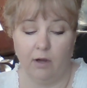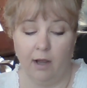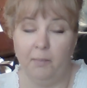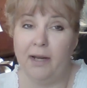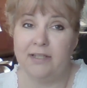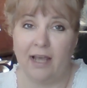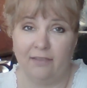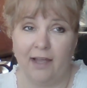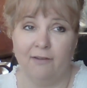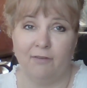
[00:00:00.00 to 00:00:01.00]
I'm going to
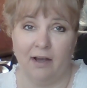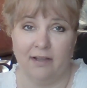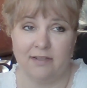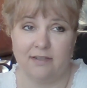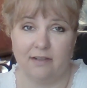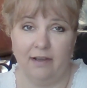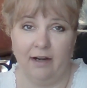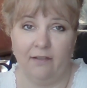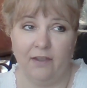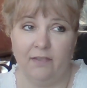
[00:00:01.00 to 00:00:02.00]
take that advice, and
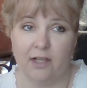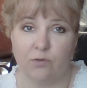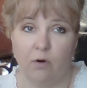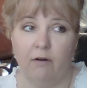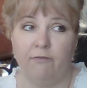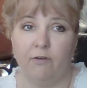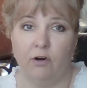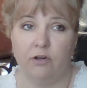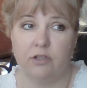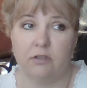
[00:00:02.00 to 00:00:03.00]
I think that's where our
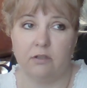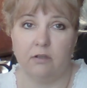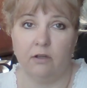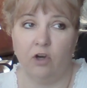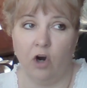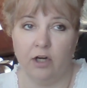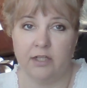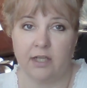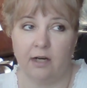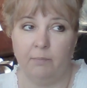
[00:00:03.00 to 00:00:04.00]
first garden
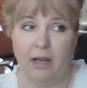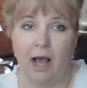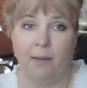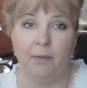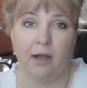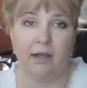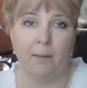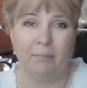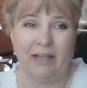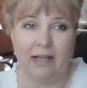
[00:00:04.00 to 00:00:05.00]
is going to be. I'm not going
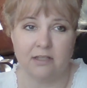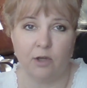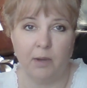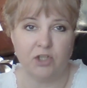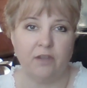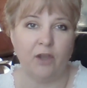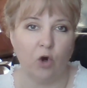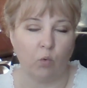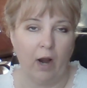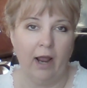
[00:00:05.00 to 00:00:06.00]
to plant so much in the
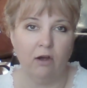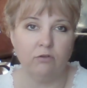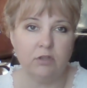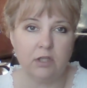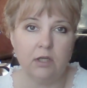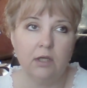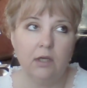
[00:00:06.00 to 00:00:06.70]
ground,